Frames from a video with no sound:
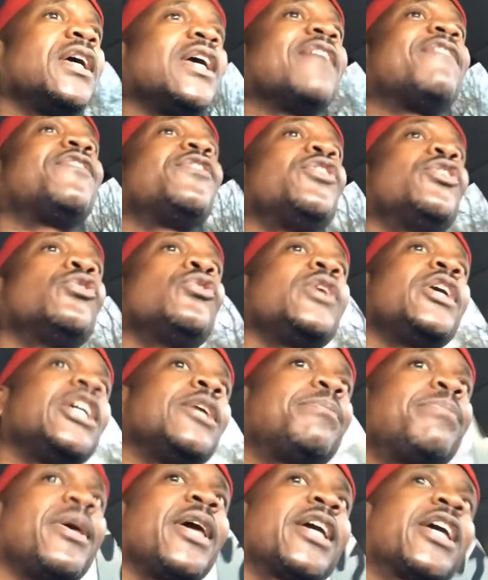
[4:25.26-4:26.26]
If you
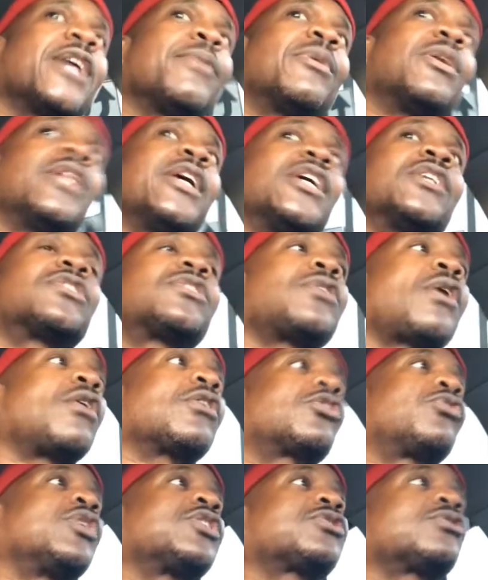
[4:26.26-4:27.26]
eat pink Himalayan
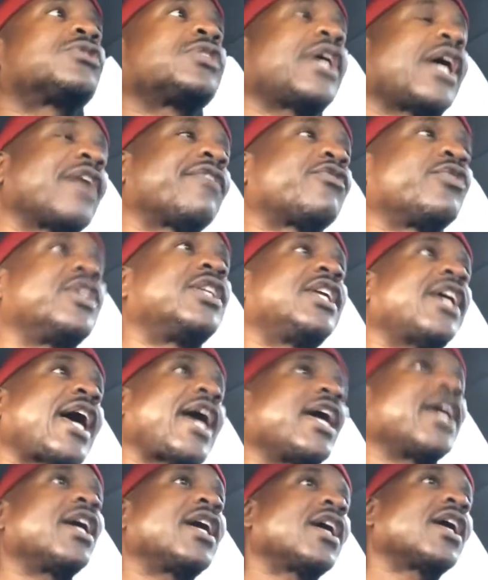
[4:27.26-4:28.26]
salt crystals every
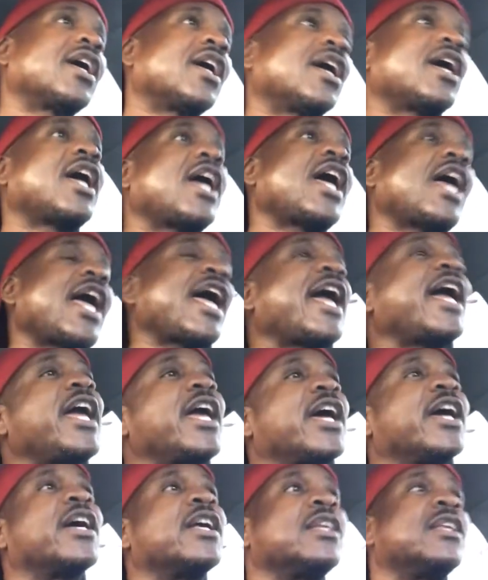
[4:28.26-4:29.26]
day
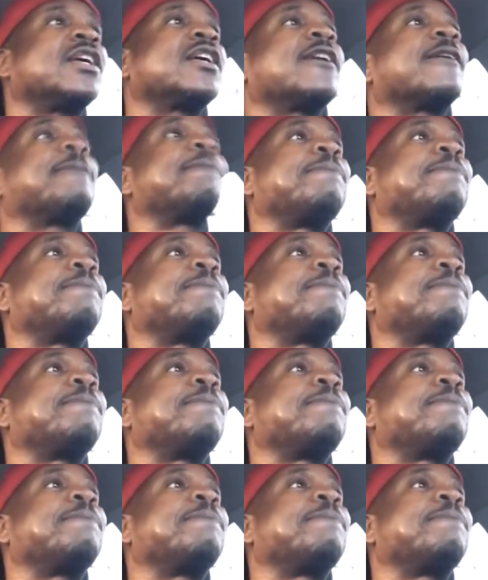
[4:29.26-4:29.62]
and